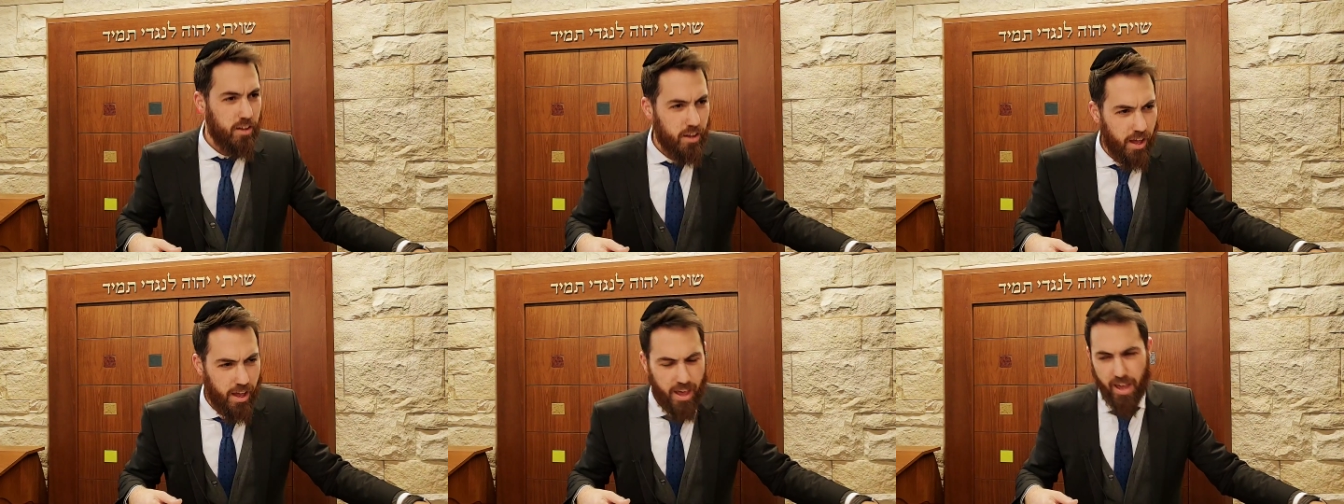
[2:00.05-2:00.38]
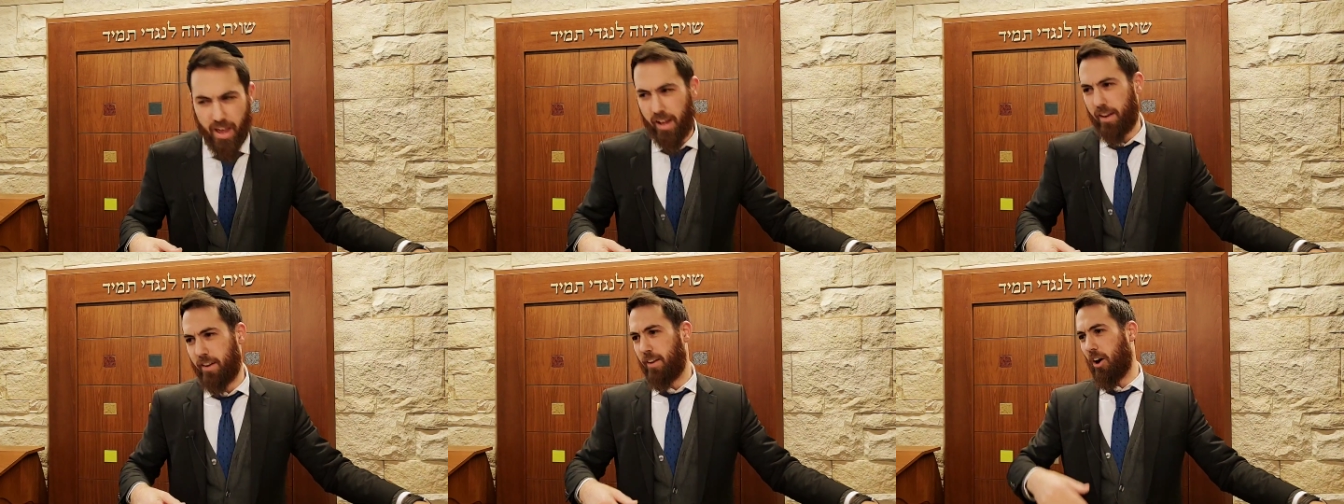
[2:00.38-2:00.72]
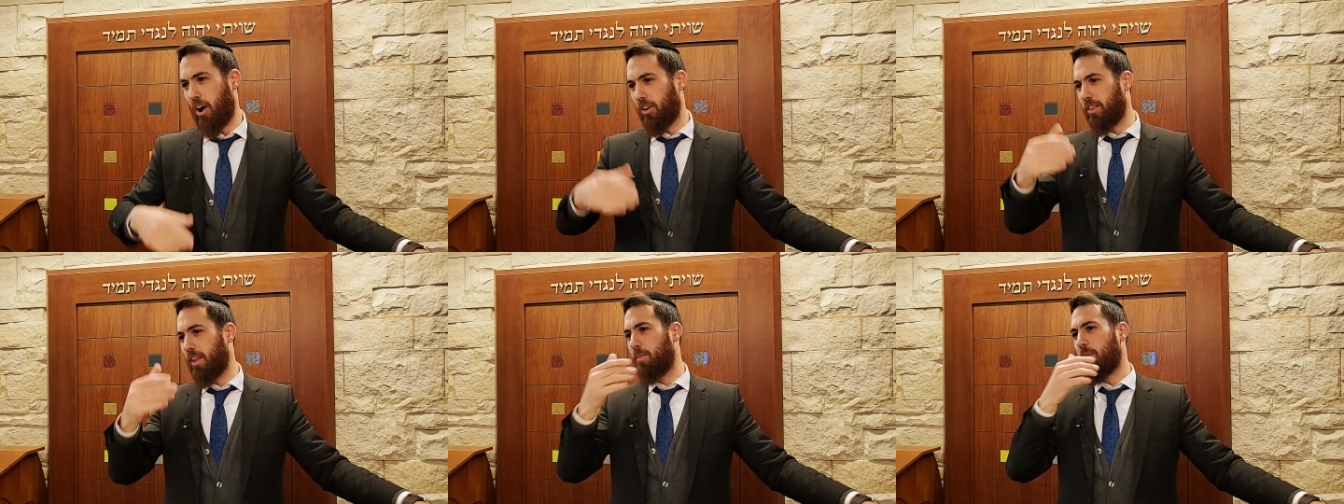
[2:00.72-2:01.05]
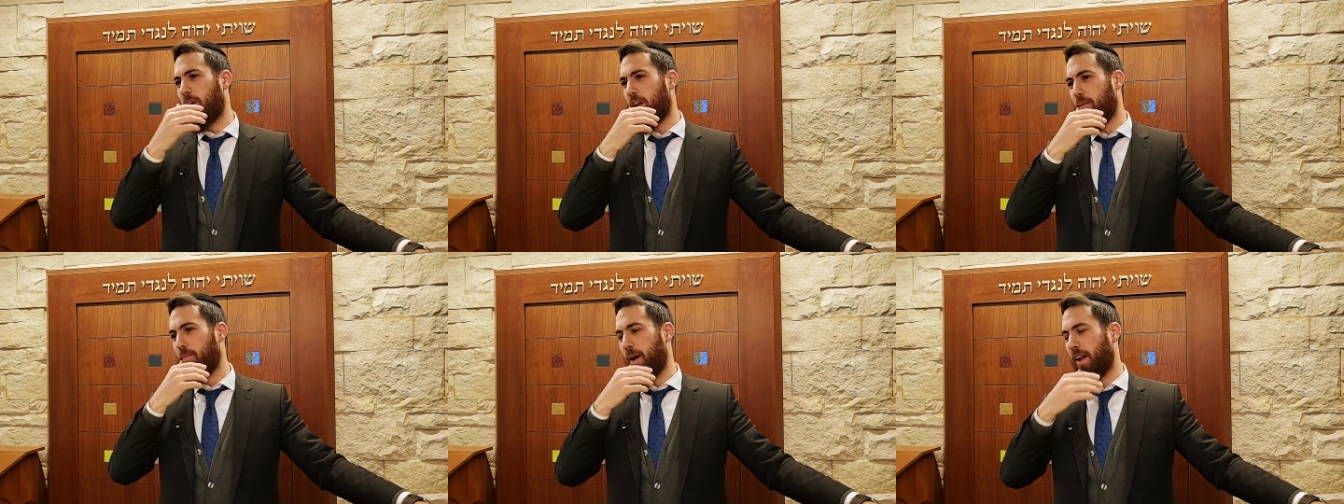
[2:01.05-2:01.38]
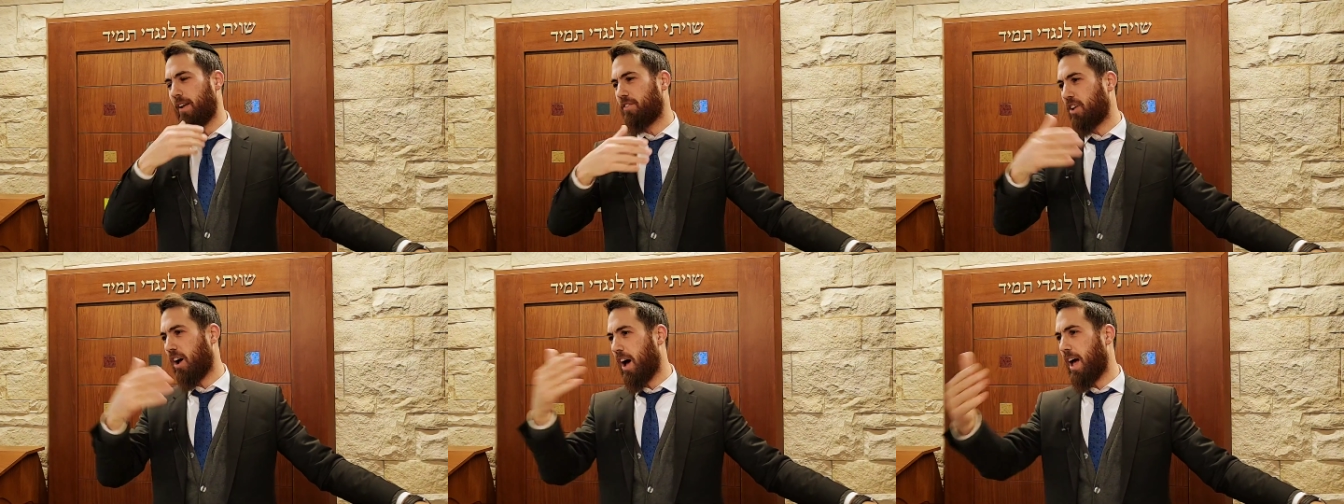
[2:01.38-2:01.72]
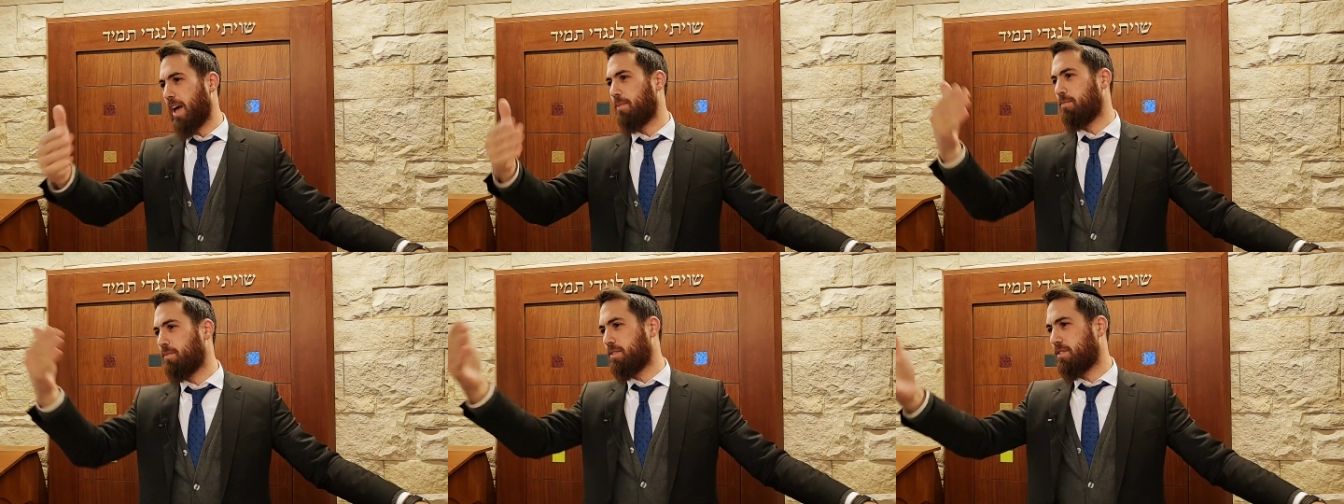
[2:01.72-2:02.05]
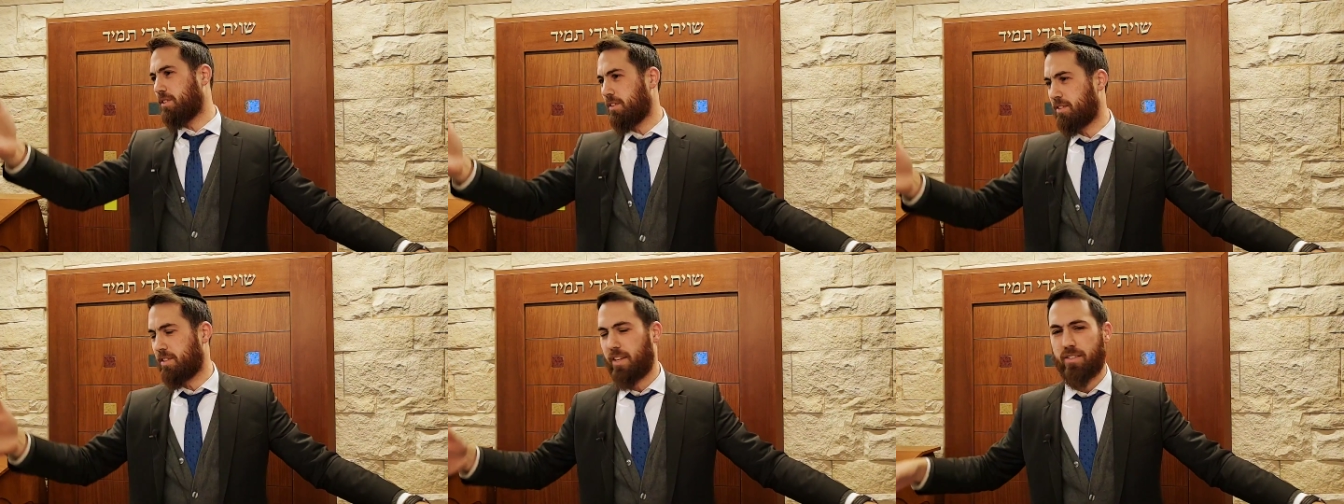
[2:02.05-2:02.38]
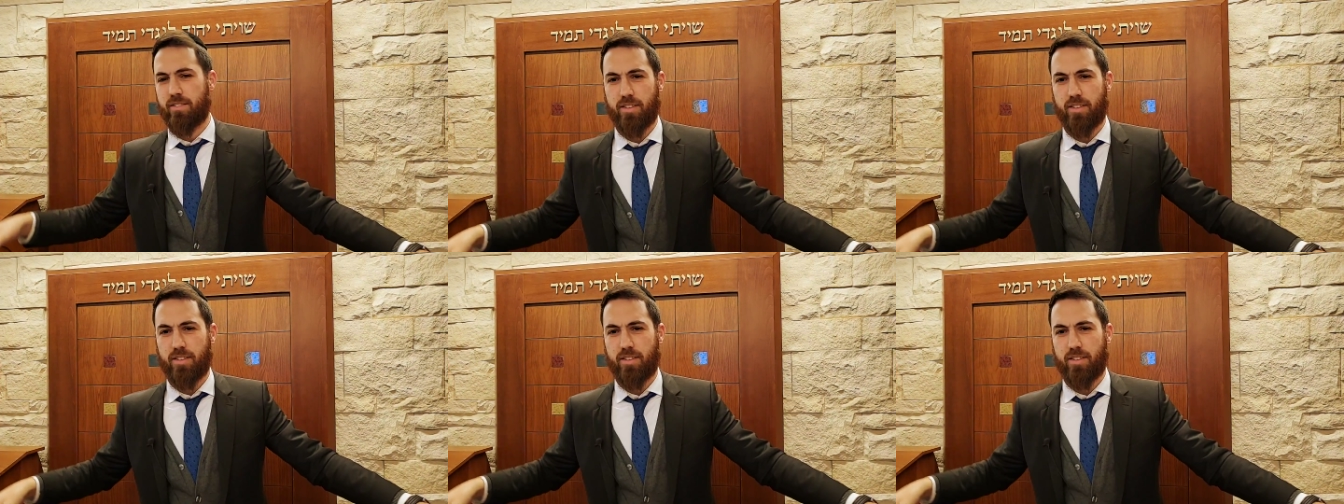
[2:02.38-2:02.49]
an unlimited amount of times since